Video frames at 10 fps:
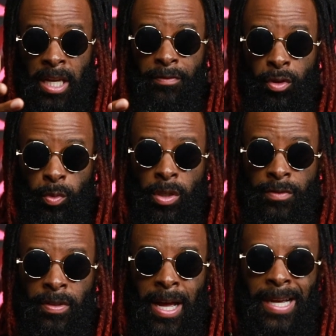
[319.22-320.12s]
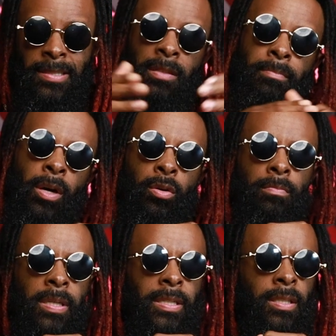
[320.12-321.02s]
Xavier Woods for the IC belt,
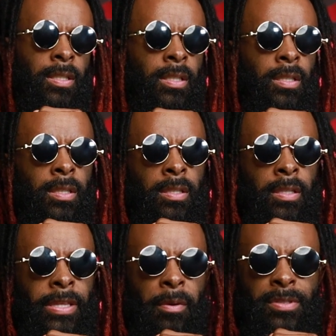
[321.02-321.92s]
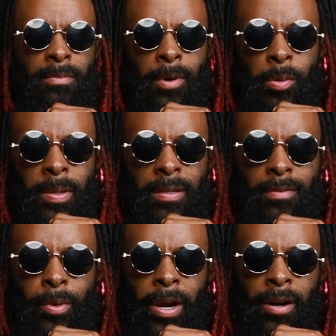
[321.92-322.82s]
but there was a moment
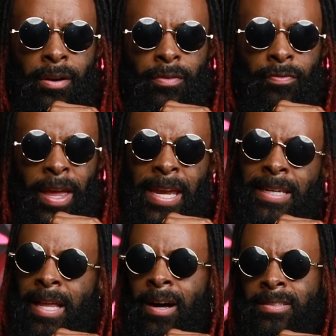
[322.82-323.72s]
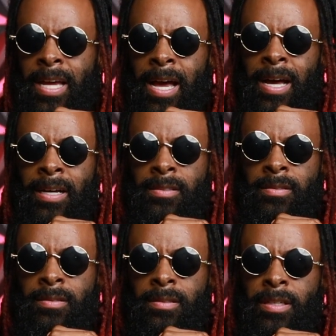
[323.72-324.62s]
where they locked
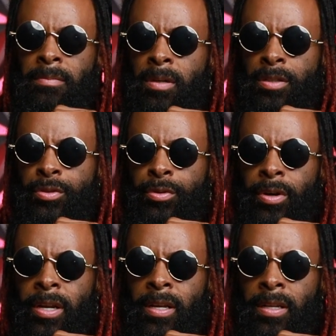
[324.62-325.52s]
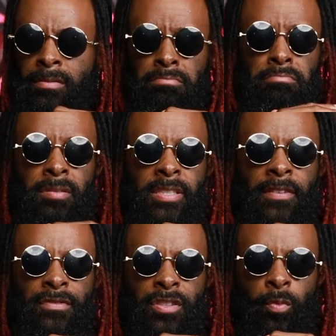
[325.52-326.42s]
eyes in the middle of the ring and
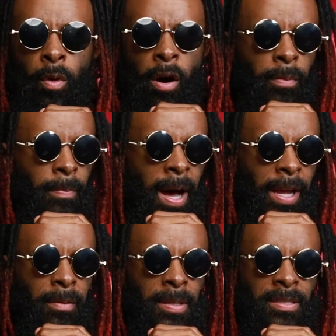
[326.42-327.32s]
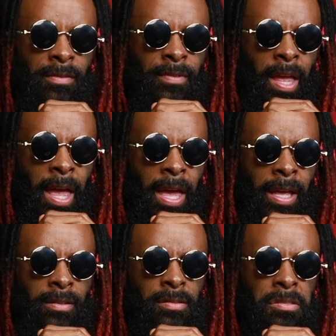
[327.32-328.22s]
Seth just walked by him as if they
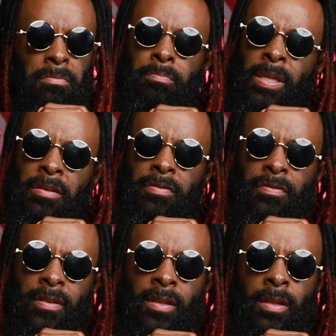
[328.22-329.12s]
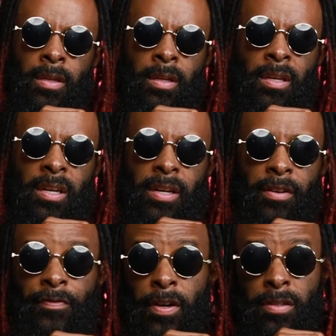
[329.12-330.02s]
had some beef. And
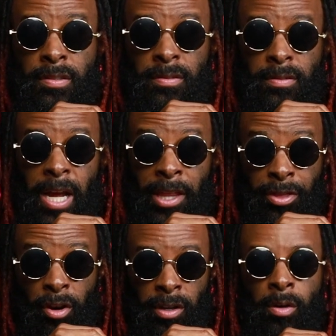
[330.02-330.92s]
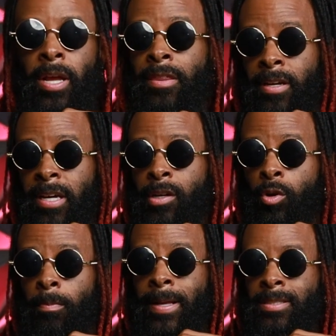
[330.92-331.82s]
at first, I thought, okay, they're kind of
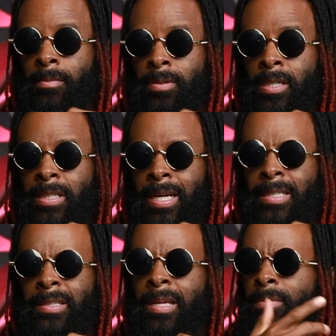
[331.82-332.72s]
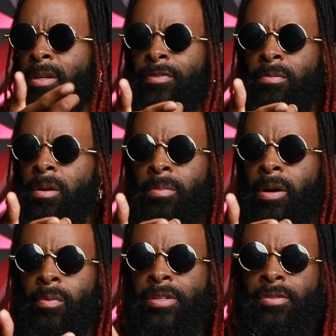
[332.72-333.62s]
going back to the bloodline thing. But if you remember
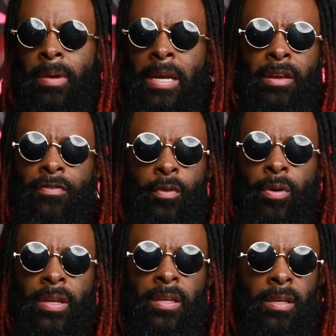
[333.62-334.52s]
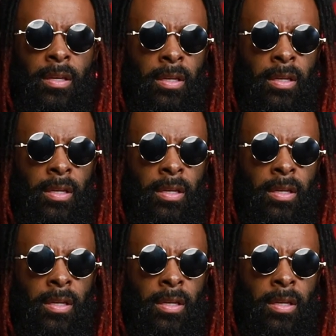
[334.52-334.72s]
at WrestleMania 40,